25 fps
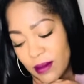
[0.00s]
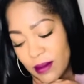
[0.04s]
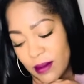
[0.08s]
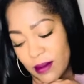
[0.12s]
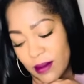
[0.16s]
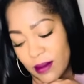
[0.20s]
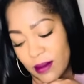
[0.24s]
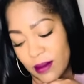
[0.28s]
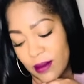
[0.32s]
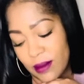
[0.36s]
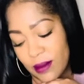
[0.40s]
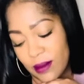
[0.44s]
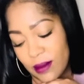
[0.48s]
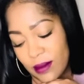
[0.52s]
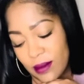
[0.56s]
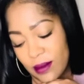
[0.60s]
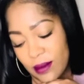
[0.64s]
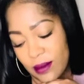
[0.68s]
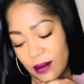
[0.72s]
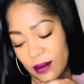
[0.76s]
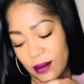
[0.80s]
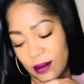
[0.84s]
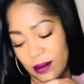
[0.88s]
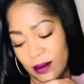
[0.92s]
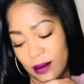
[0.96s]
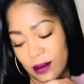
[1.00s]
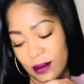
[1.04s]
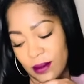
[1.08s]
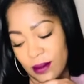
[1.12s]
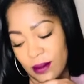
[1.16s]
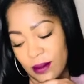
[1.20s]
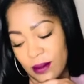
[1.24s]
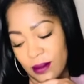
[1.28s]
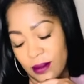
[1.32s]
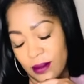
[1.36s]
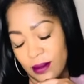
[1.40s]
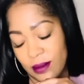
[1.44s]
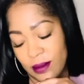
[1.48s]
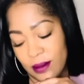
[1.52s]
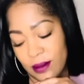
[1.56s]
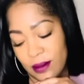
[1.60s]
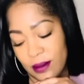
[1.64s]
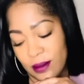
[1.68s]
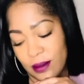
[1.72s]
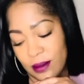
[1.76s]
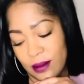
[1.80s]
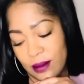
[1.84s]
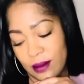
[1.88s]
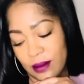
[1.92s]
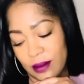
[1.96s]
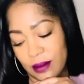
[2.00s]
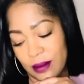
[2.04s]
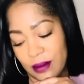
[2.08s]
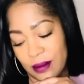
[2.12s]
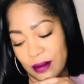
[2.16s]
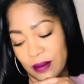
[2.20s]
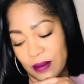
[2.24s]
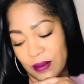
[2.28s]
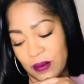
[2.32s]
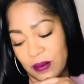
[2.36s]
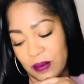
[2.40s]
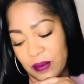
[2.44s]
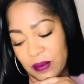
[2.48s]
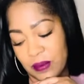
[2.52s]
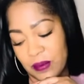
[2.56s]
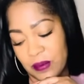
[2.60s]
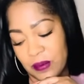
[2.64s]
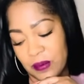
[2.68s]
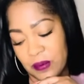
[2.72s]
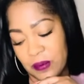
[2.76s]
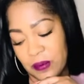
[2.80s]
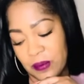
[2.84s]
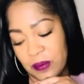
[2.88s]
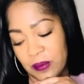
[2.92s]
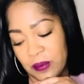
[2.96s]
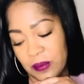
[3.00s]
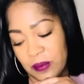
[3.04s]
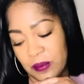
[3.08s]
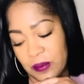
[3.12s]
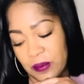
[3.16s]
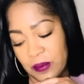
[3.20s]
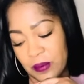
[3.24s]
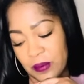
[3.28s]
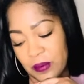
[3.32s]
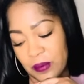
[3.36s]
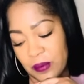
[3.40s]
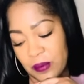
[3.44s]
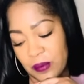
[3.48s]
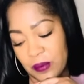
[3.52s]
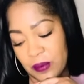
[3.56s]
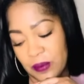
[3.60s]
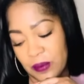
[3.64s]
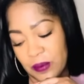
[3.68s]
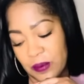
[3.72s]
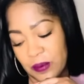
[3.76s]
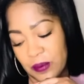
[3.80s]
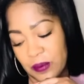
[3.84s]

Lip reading: (no one is talking)